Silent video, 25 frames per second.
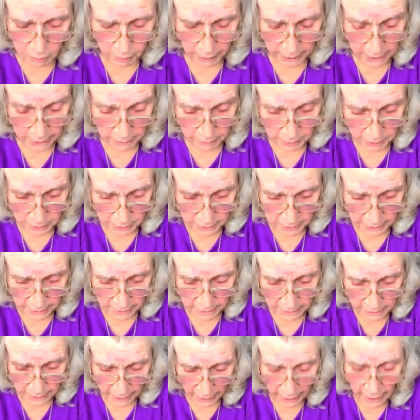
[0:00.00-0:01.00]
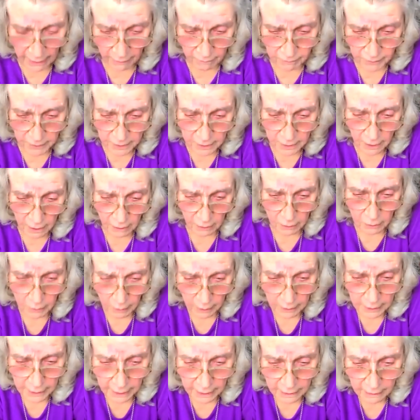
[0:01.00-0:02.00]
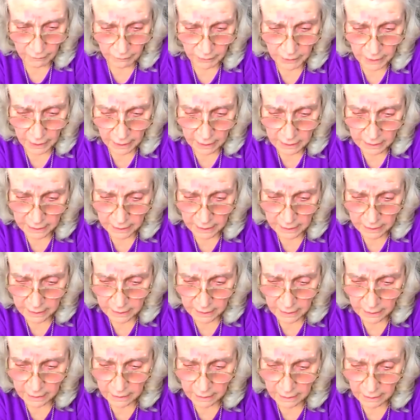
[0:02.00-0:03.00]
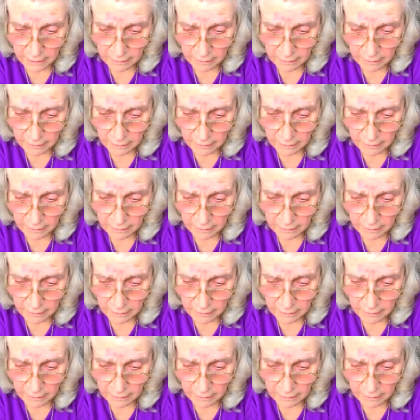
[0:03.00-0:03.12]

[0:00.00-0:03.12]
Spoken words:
people didn't ever know even existed.